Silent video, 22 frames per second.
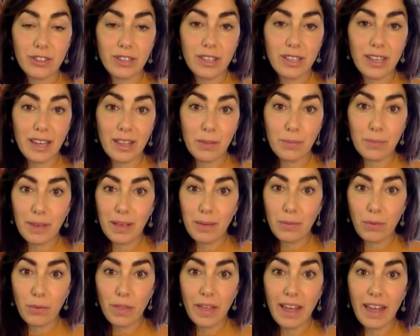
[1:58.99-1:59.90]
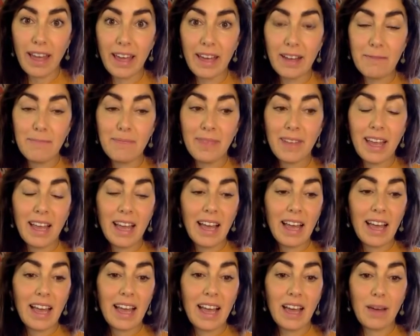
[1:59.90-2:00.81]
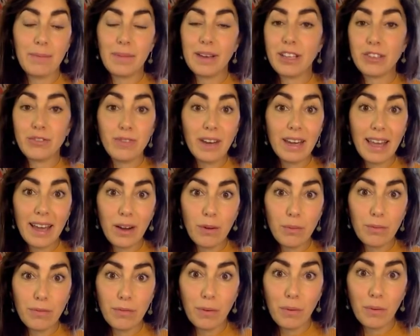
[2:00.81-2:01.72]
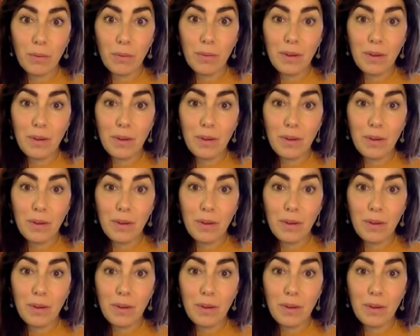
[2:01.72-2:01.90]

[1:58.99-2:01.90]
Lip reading: to the other people there. It's really helpful.